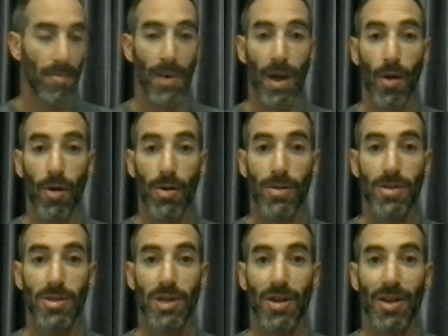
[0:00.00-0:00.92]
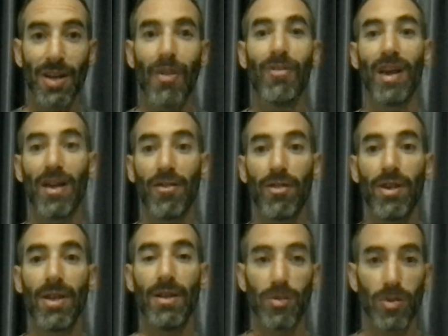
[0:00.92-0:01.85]
my own journey of
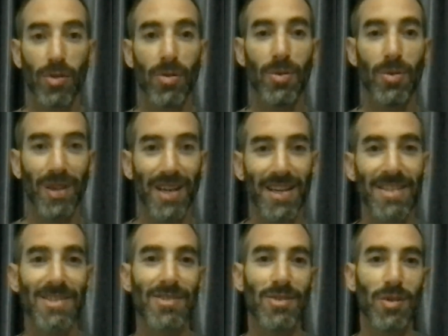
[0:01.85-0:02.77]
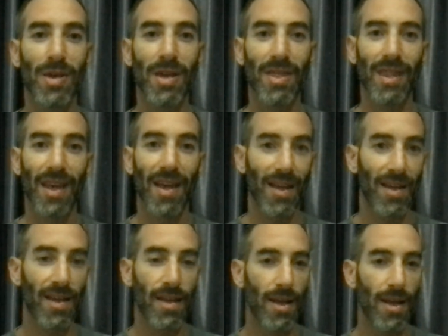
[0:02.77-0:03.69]
every 2 weeks doing
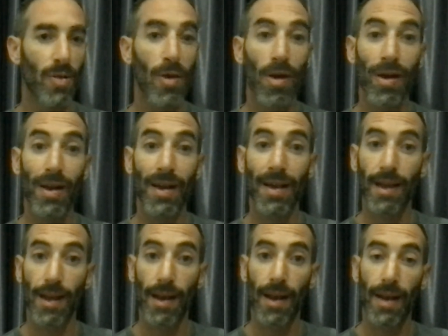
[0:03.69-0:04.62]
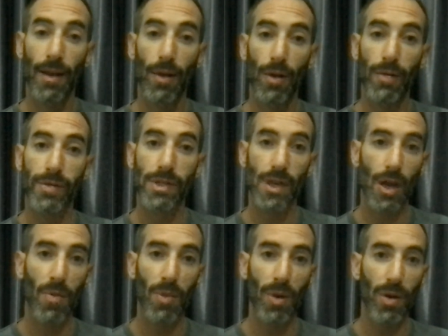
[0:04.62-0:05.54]
the calling in and letting go
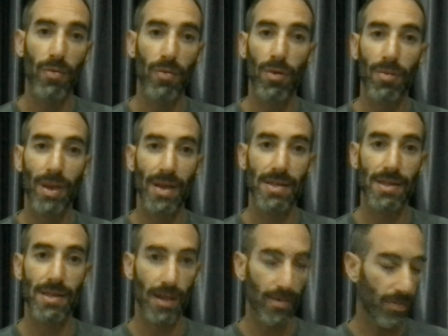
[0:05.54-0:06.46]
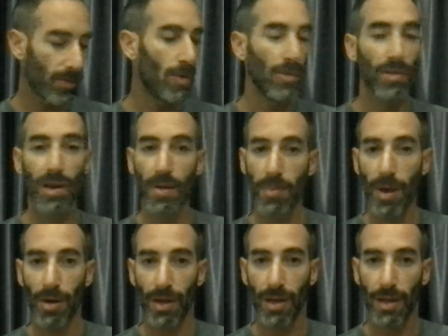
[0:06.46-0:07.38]
ceremony for myself. You'll read
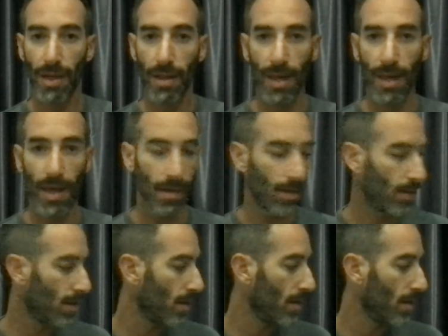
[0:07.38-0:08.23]
about it in the